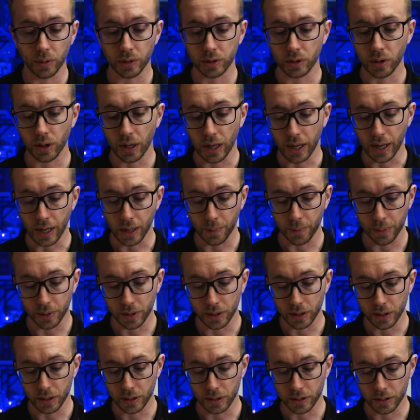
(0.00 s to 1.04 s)
what's going to
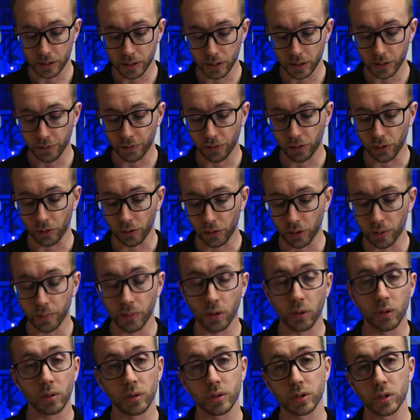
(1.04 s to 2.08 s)
happen is if the
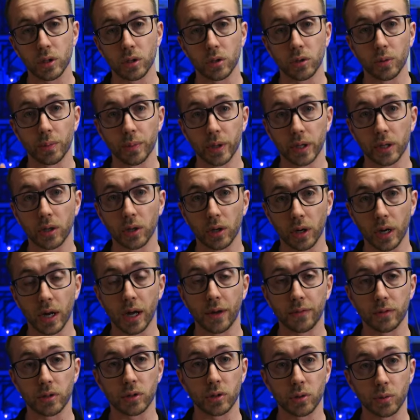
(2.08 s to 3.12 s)
thumb hole is a little big, you're going to
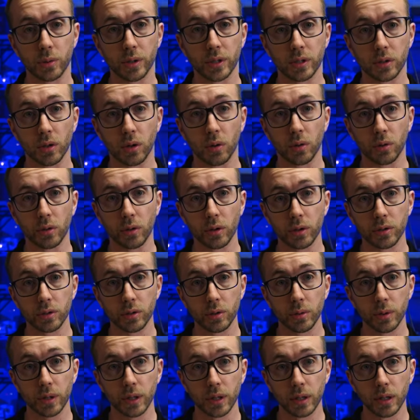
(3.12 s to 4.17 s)
have to squeeze to hold on
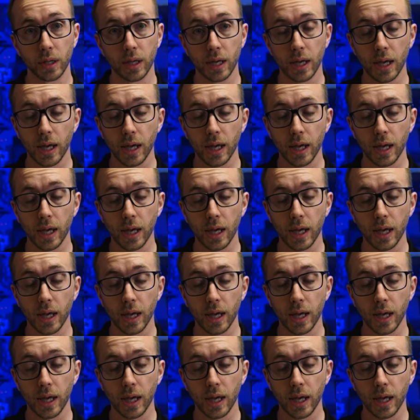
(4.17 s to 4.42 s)
to it,